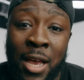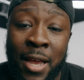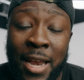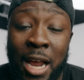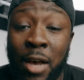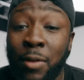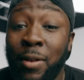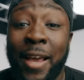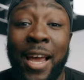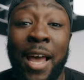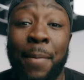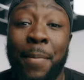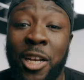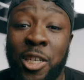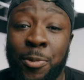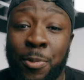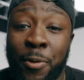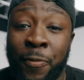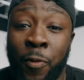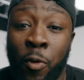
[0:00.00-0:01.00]
Now, like I
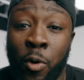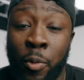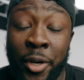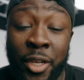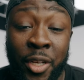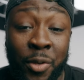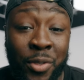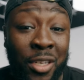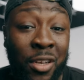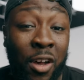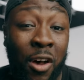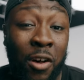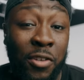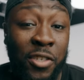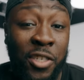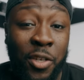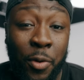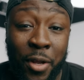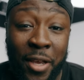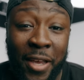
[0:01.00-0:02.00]
mentioned before, we're using all
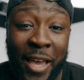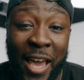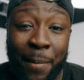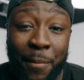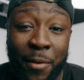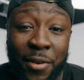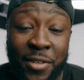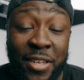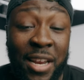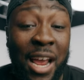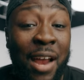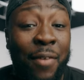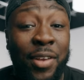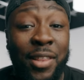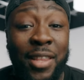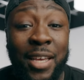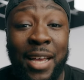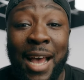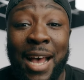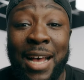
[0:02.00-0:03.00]
Sony cameras and
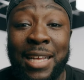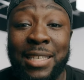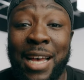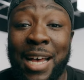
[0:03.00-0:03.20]
everything has